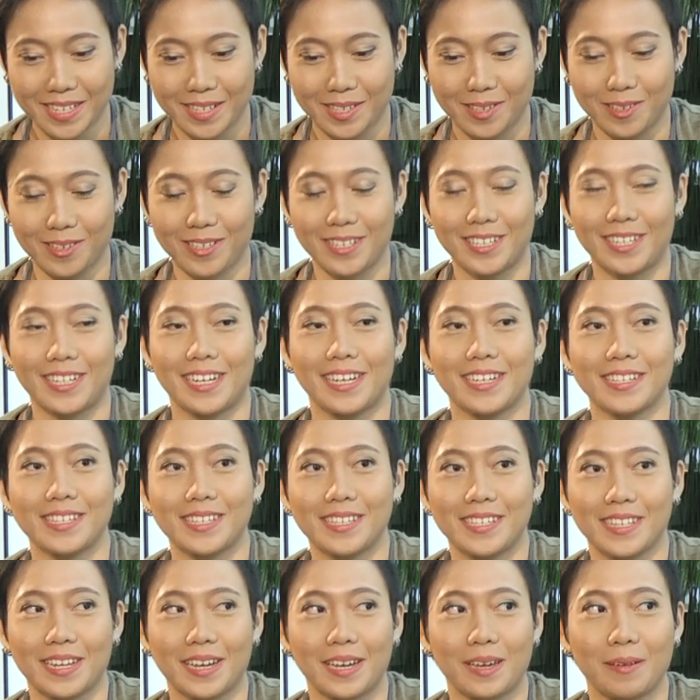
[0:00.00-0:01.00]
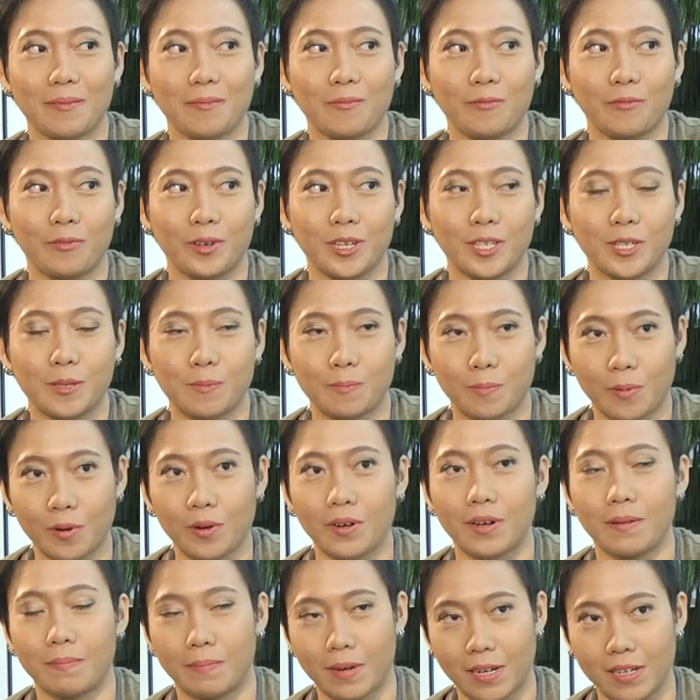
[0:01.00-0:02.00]
So the last time we
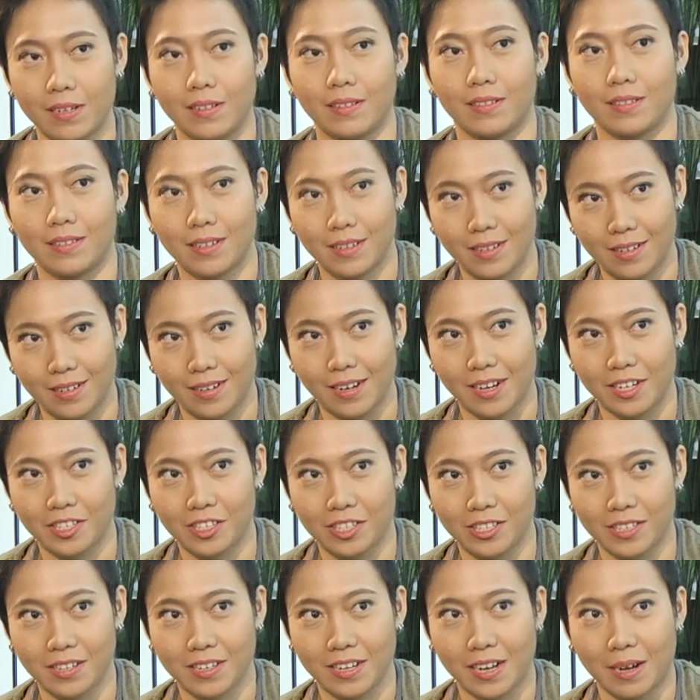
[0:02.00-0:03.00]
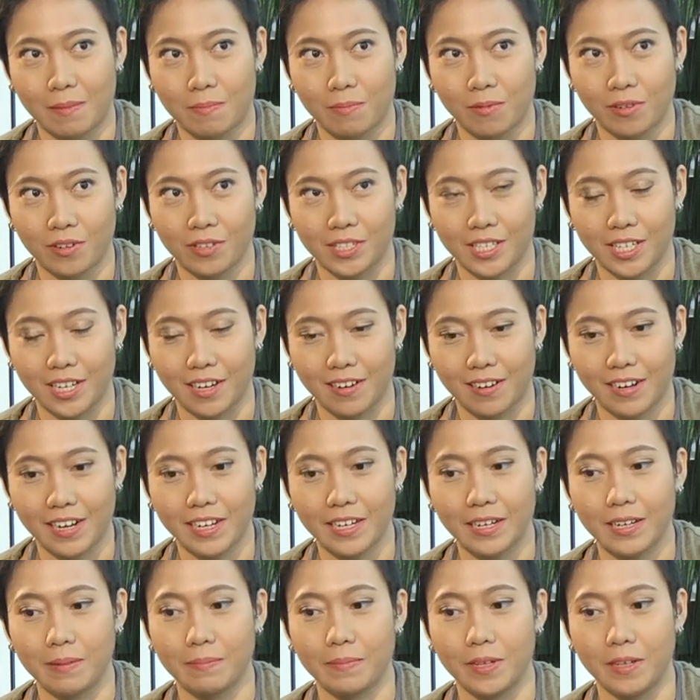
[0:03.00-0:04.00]
spoke about the third national car project,
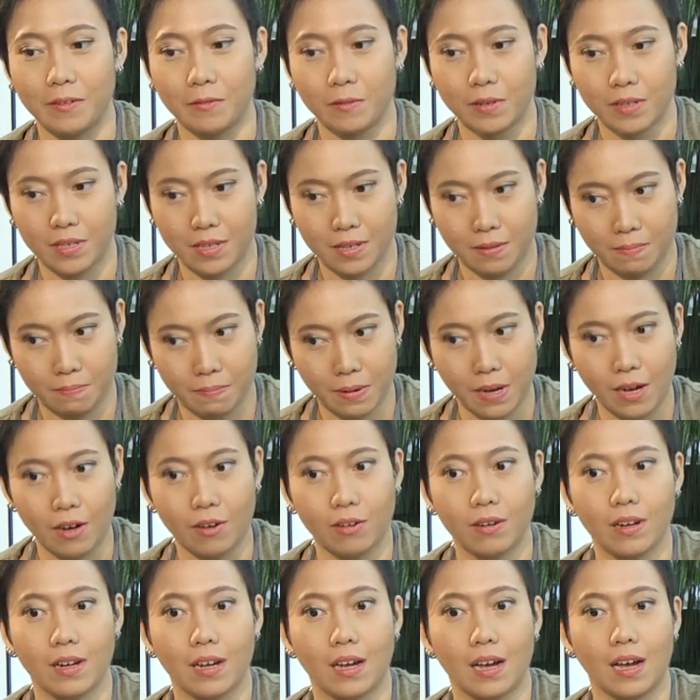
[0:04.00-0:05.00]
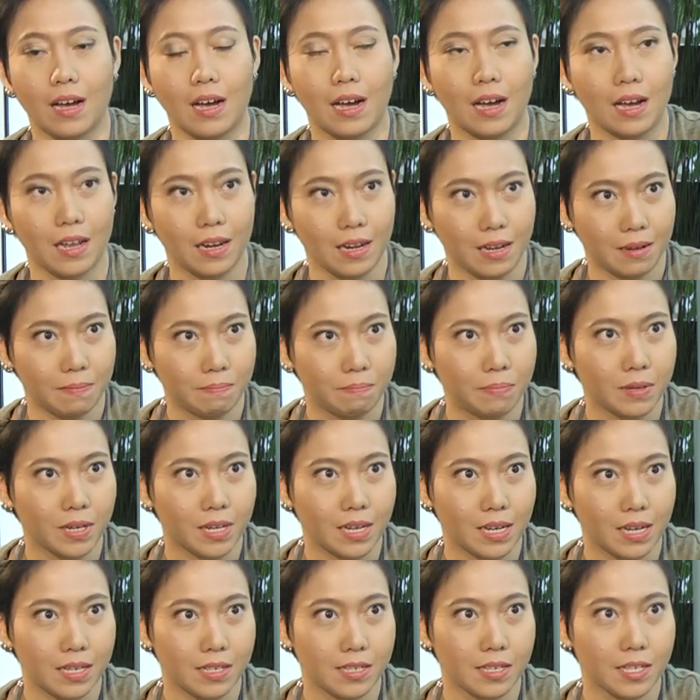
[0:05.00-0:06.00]
alright, it was about Alam
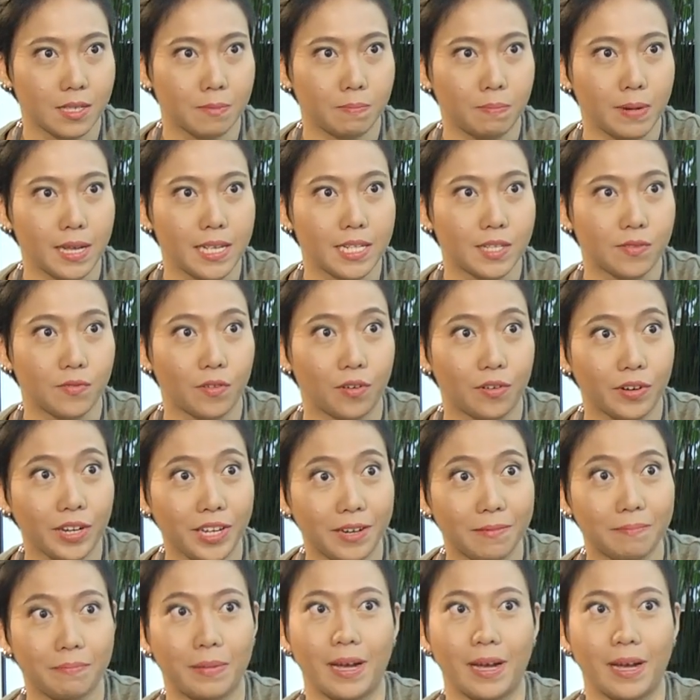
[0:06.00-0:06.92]
Perkasa's plans for it.